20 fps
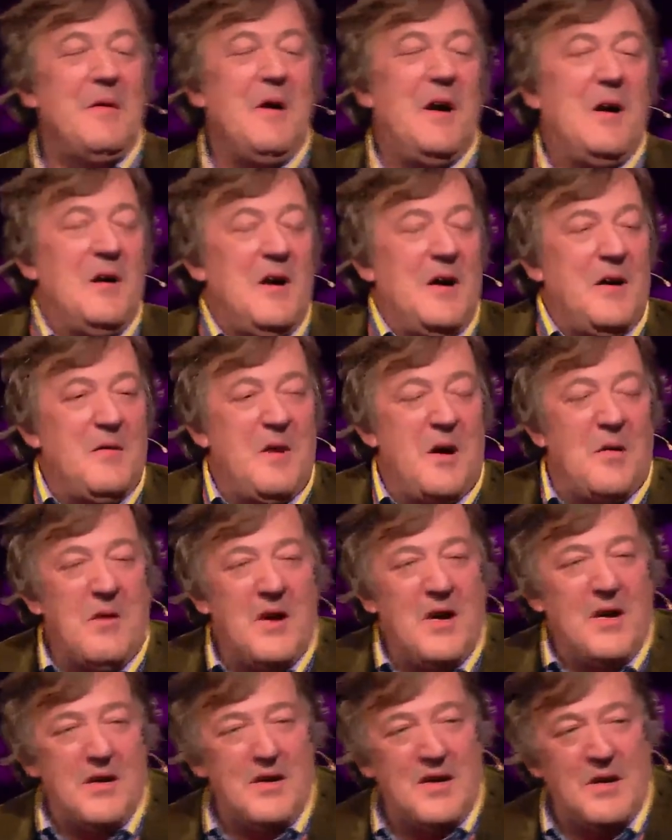
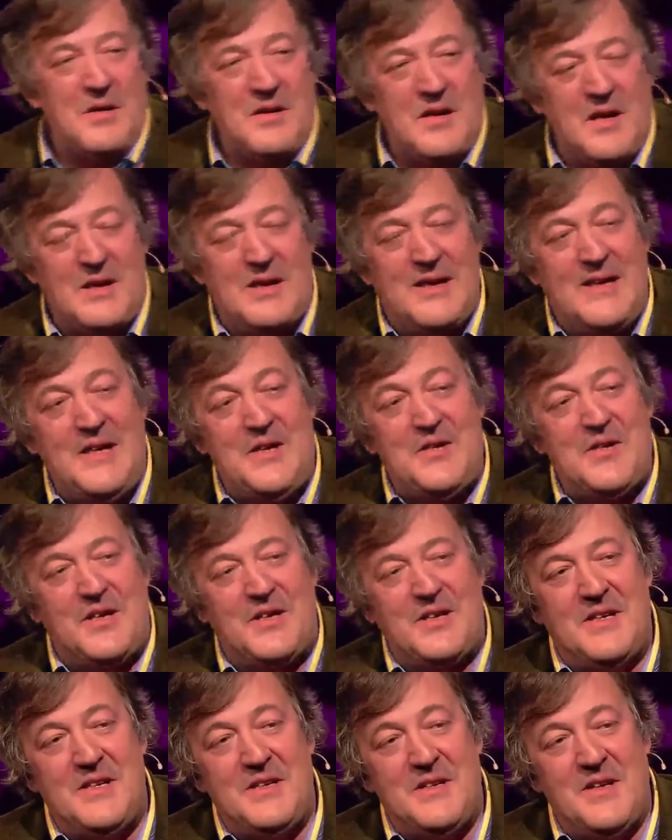a
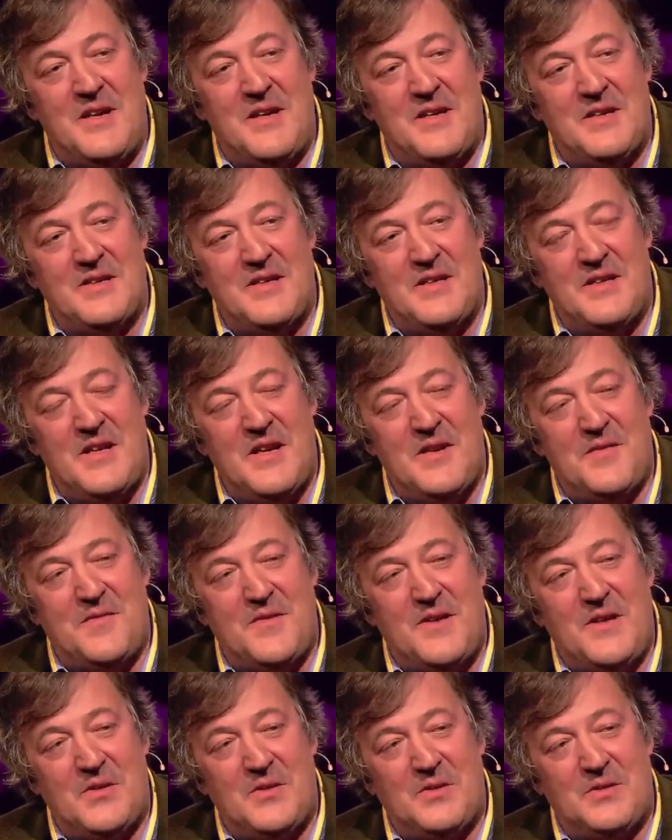leader in their
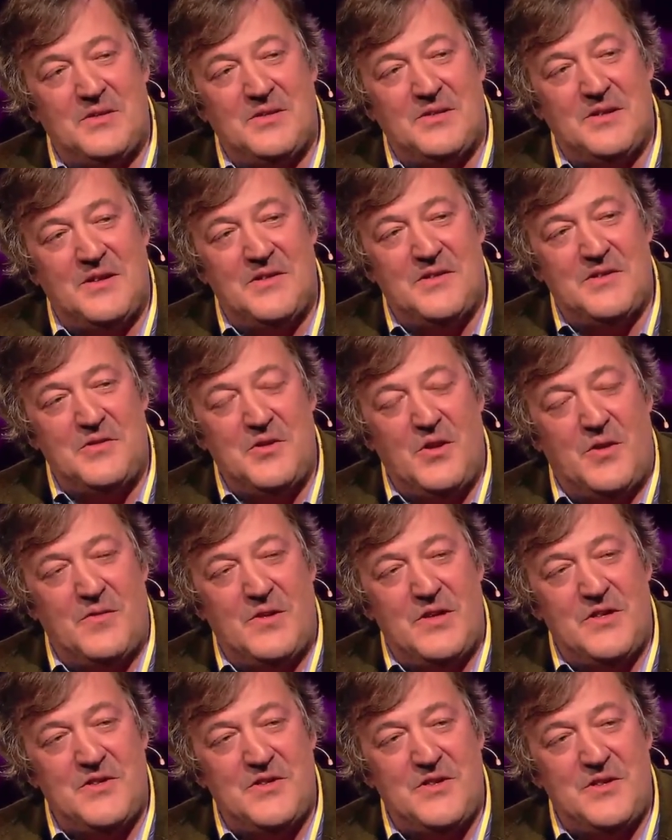field as
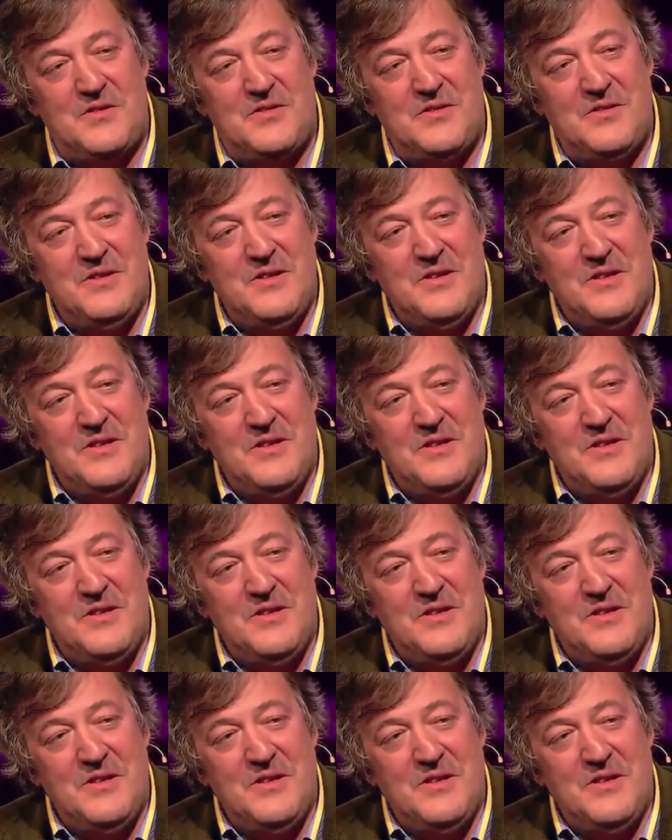novelists. And